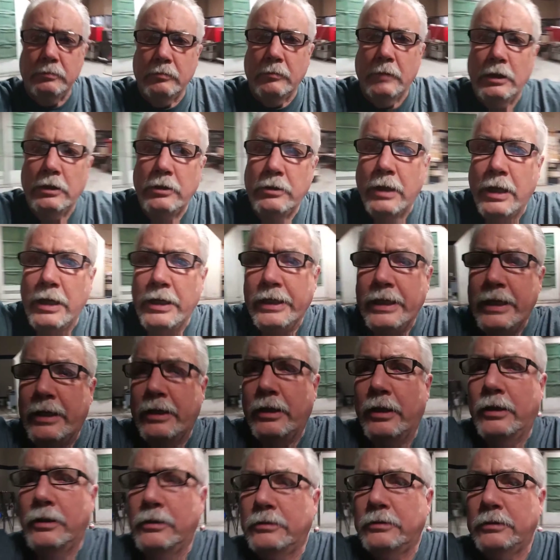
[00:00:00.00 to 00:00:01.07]
I'm trying to get
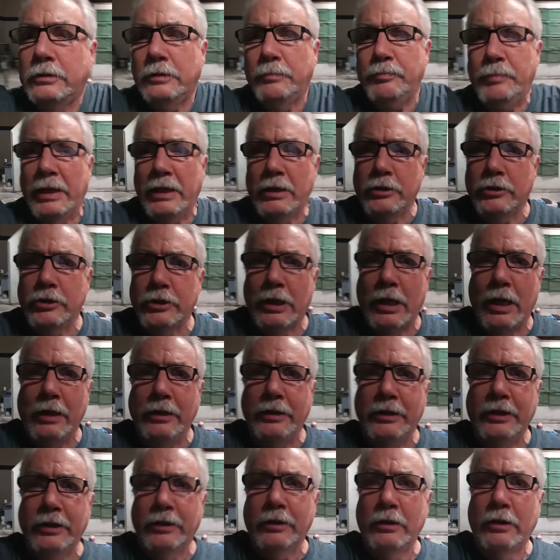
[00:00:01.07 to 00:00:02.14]
a better
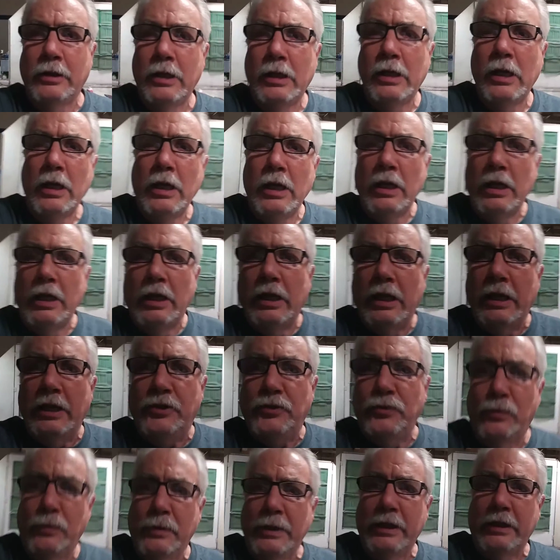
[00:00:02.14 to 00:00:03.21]
shot here.
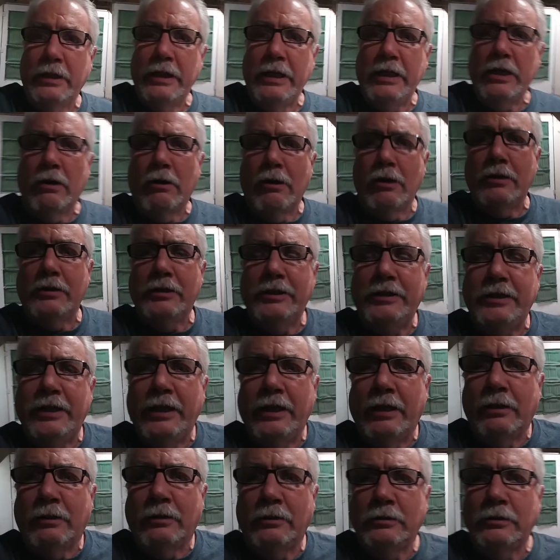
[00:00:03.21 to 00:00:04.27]
It's really hard to
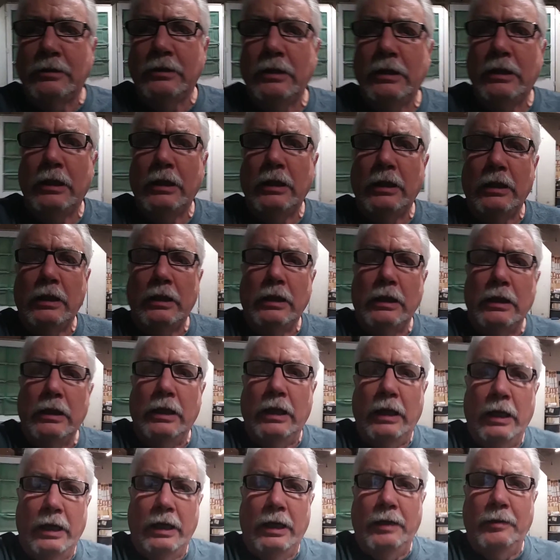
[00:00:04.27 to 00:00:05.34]
tell
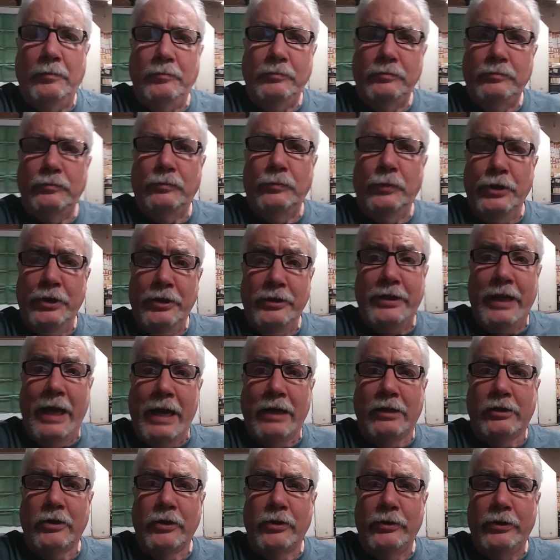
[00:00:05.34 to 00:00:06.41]
where your
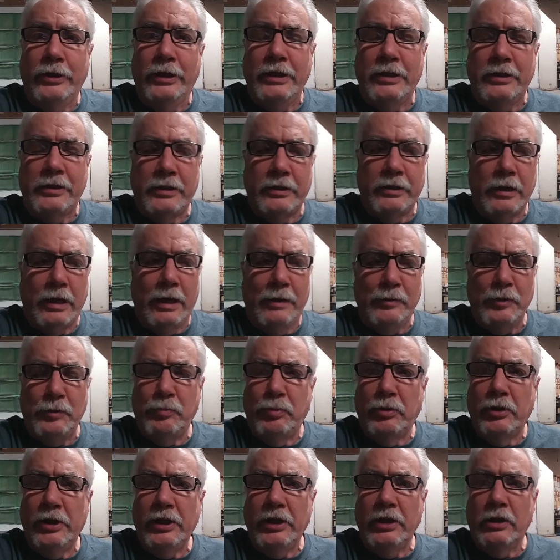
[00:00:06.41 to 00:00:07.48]
tack coat is. I was
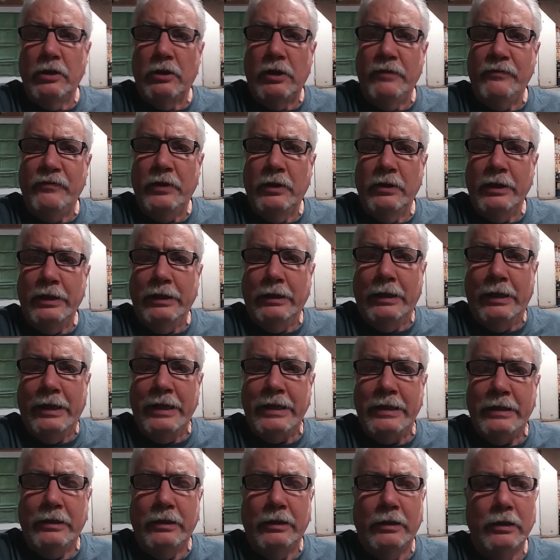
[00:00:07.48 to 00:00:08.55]
putting it on very
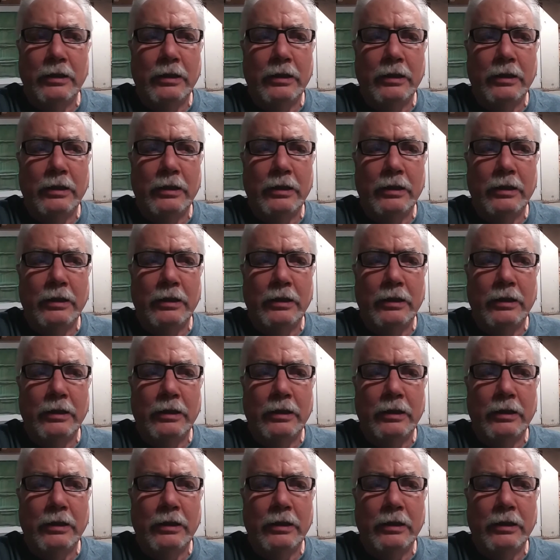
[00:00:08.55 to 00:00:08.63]
light.